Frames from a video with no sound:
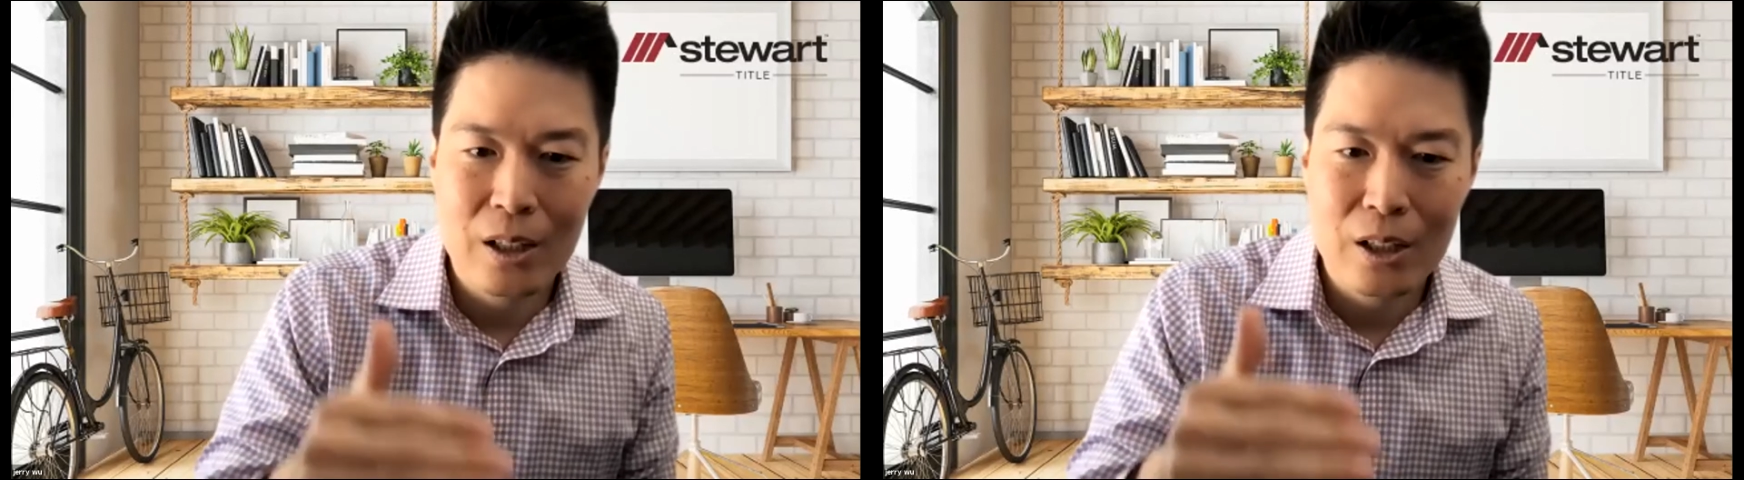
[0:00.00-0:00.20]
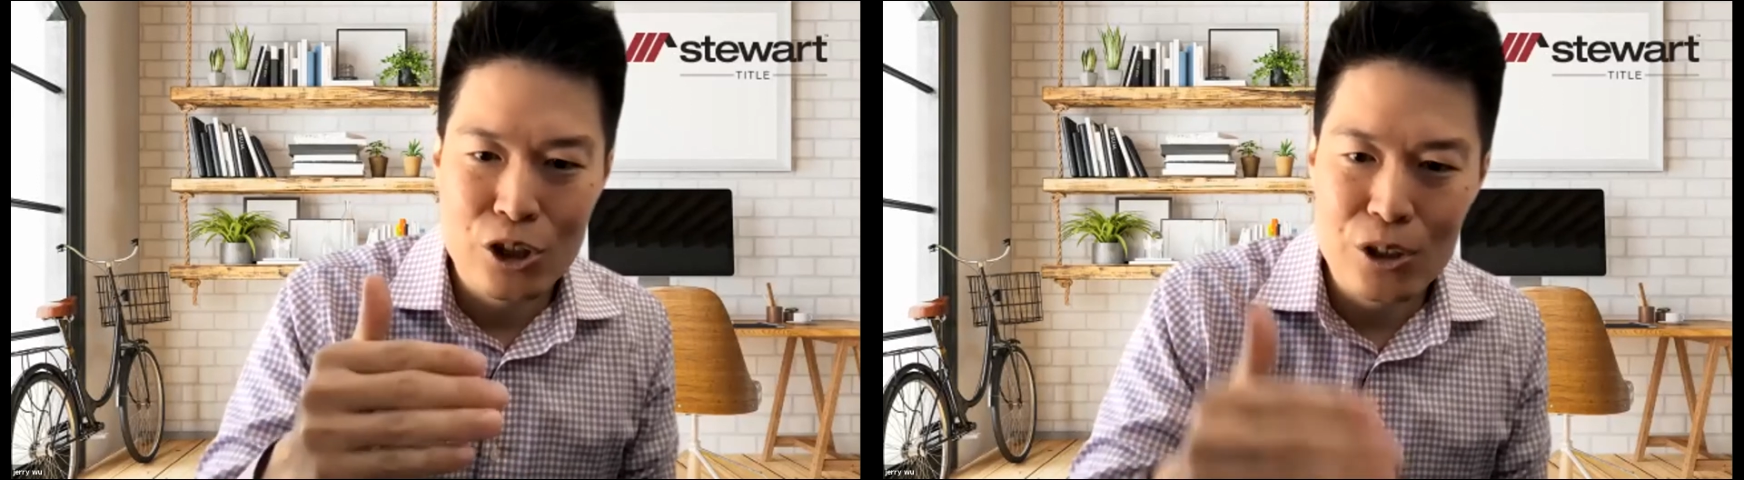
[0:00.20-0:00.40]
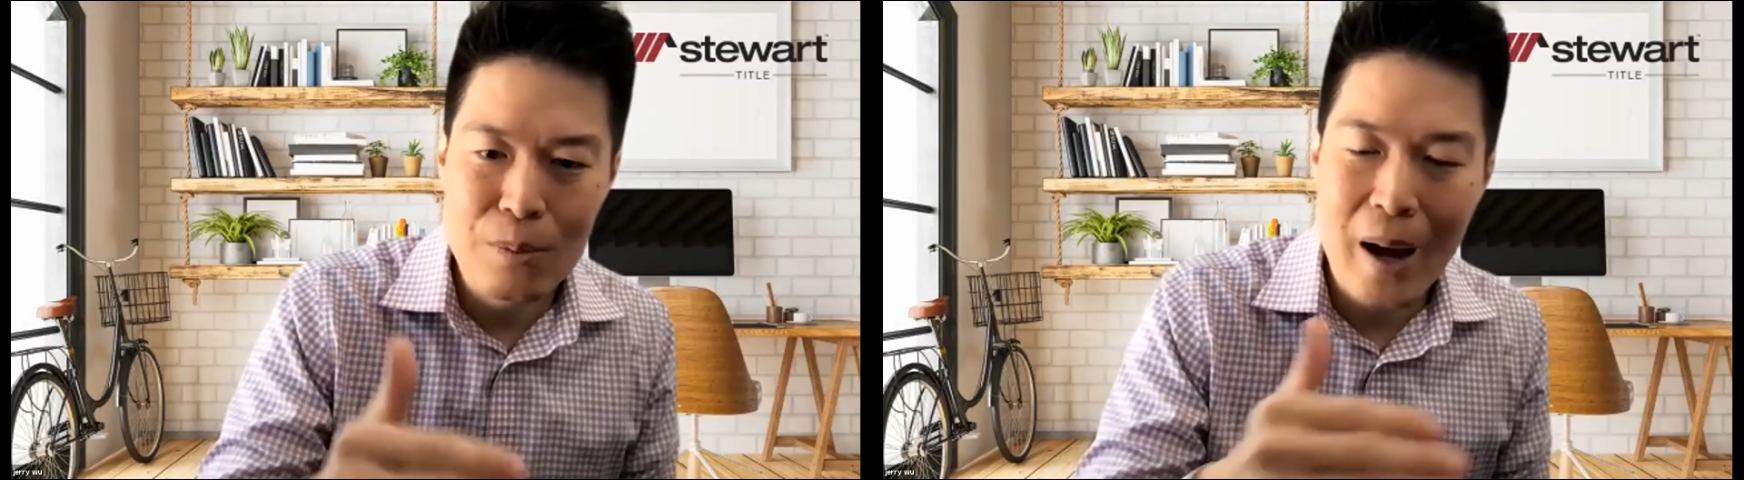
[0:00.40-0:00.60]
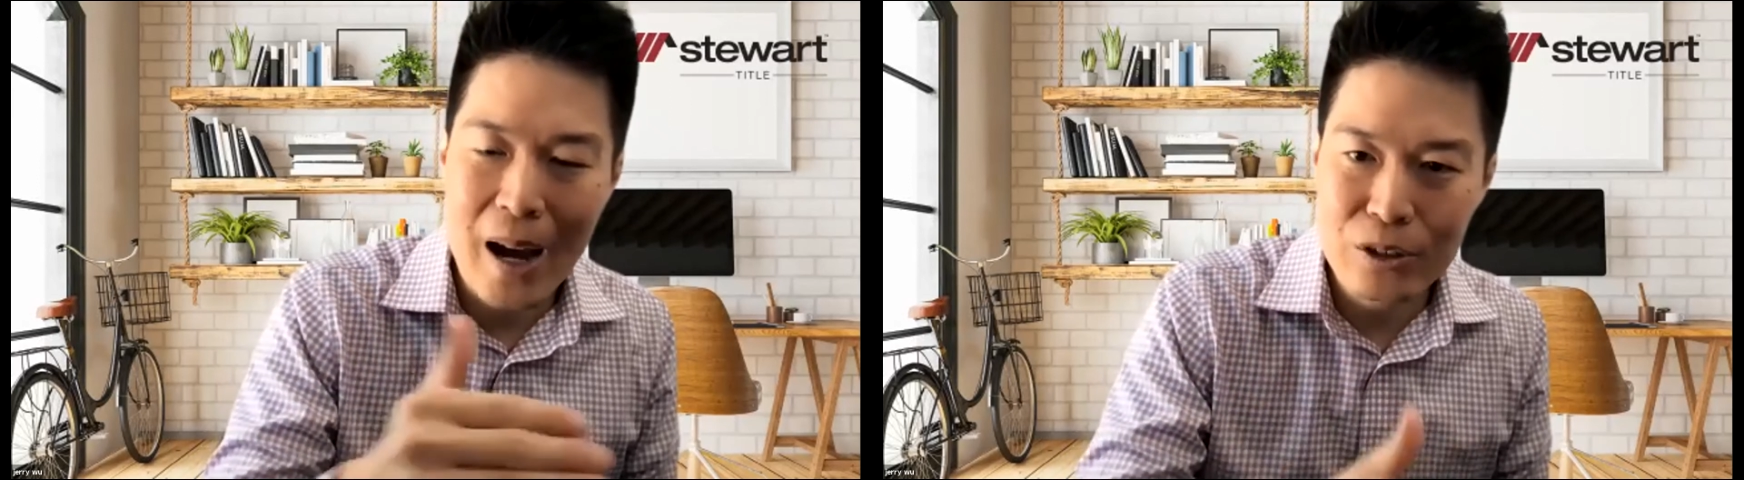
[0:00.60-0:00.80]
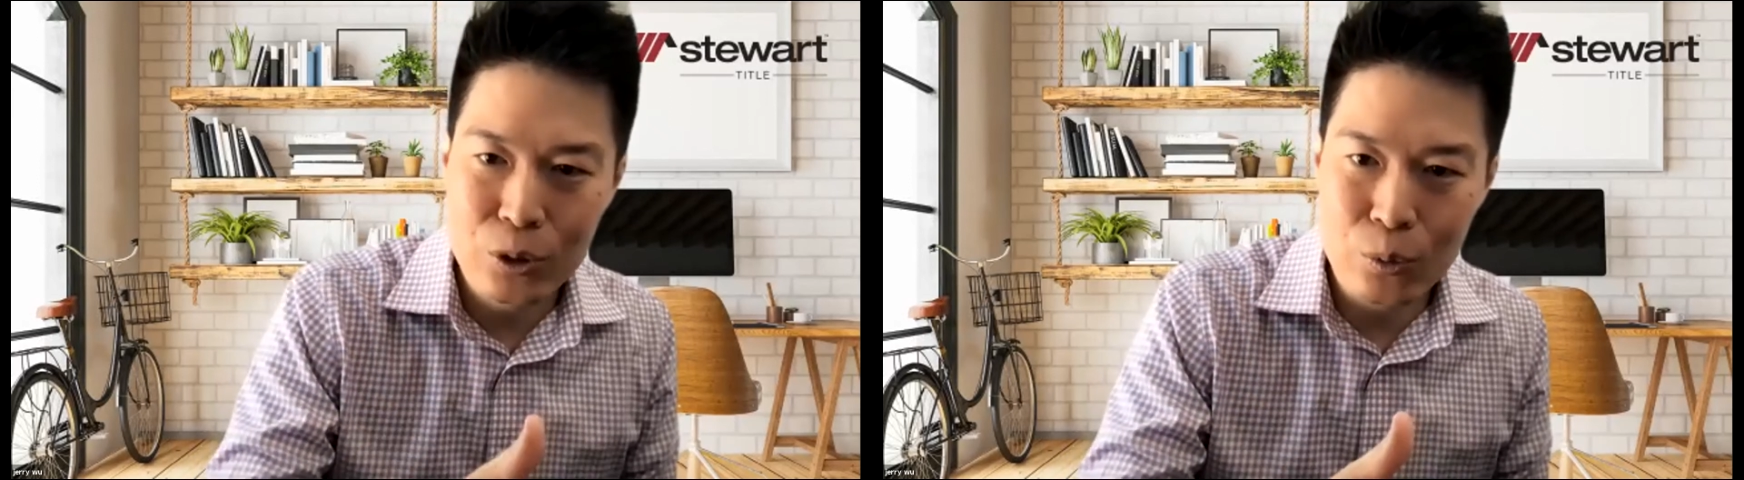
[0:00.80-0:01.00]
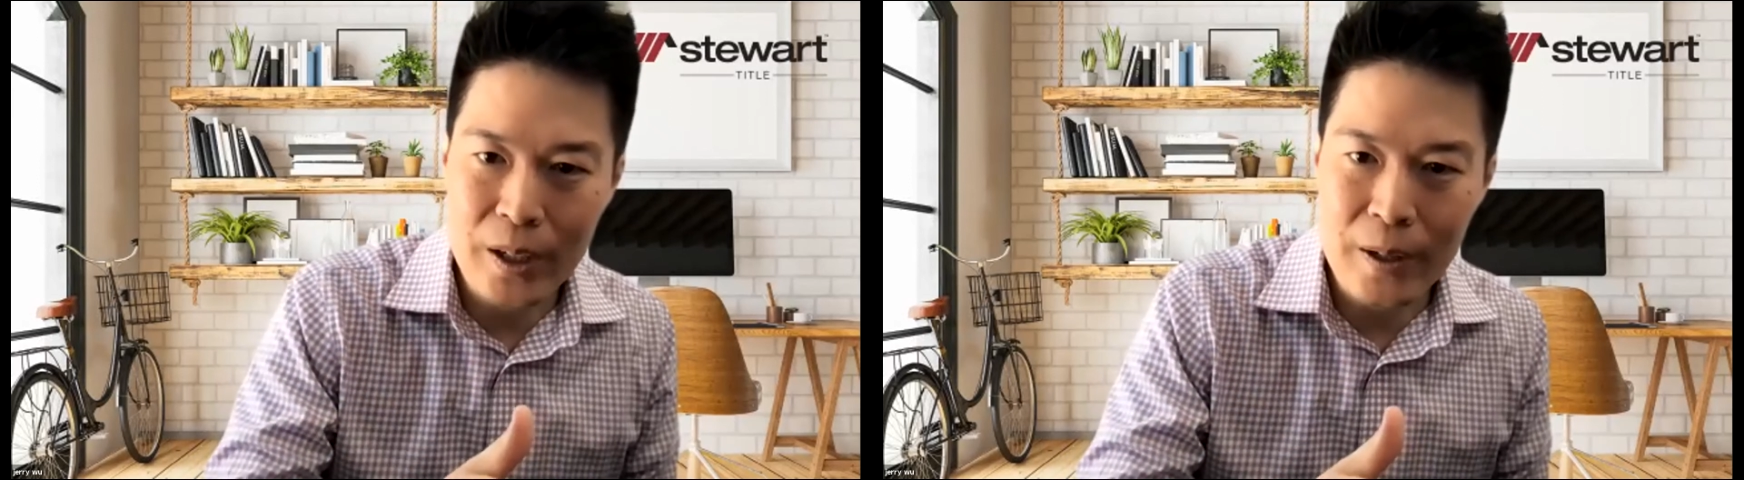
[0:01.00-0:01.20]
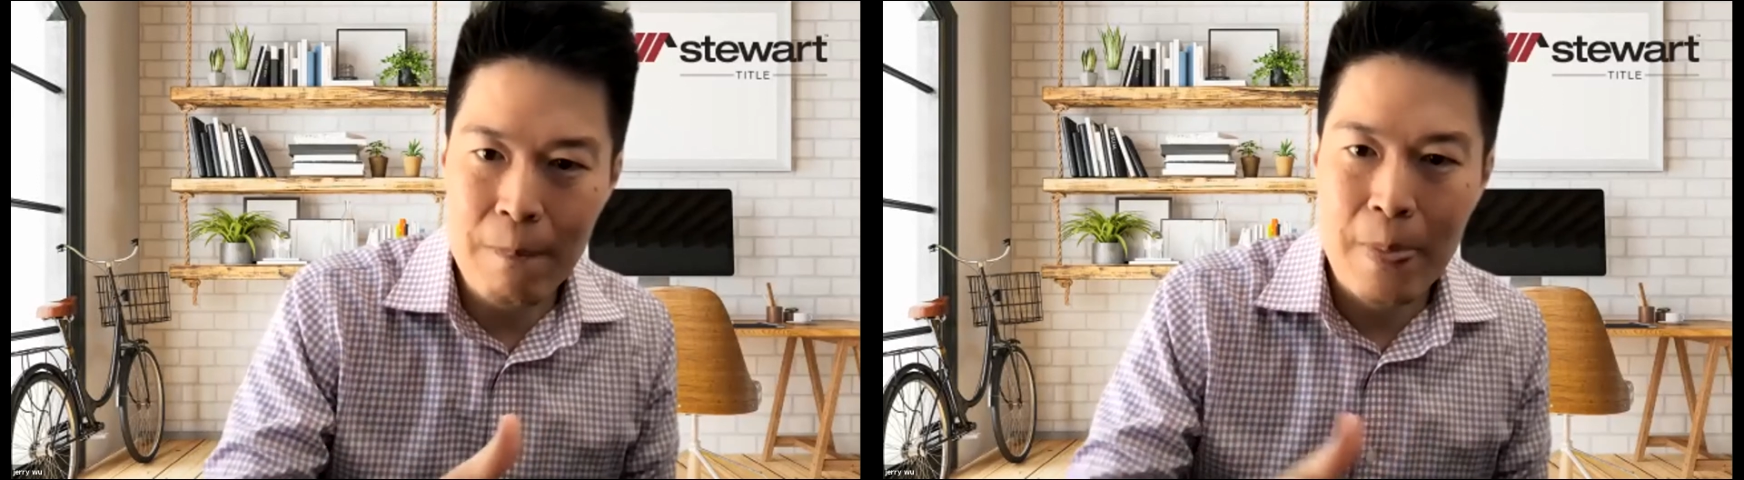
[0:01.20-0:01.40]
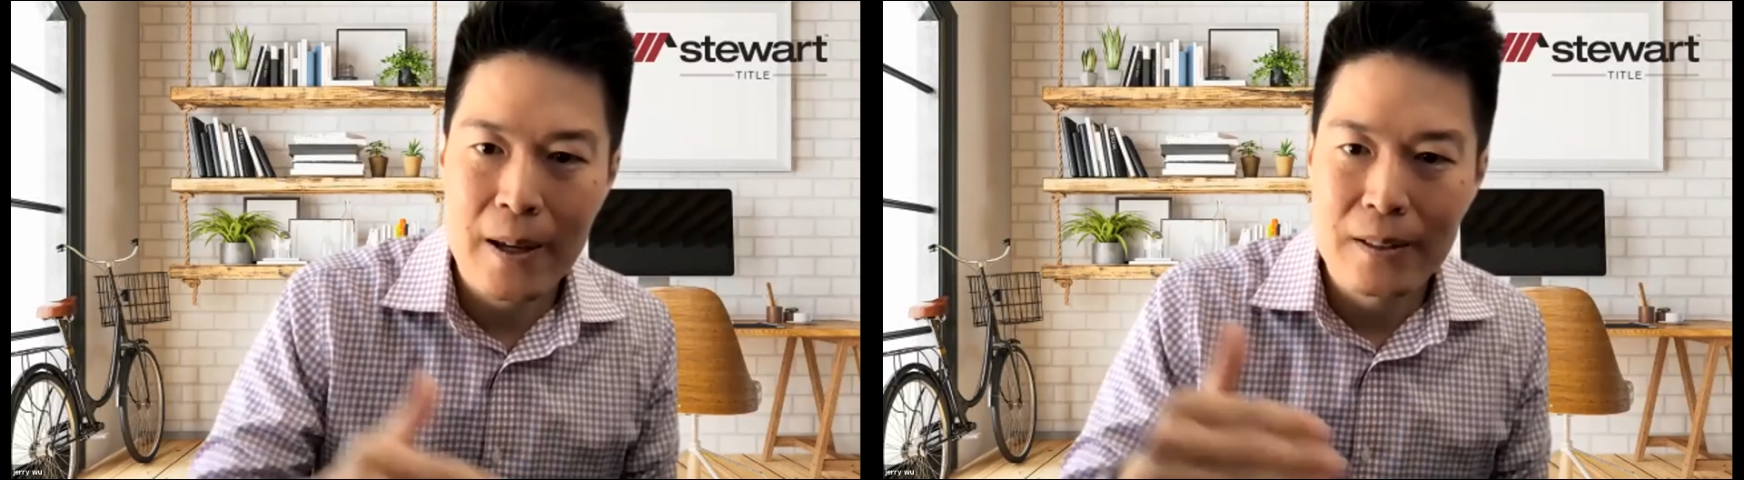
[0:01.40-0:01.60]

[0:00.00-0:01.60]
she passed away.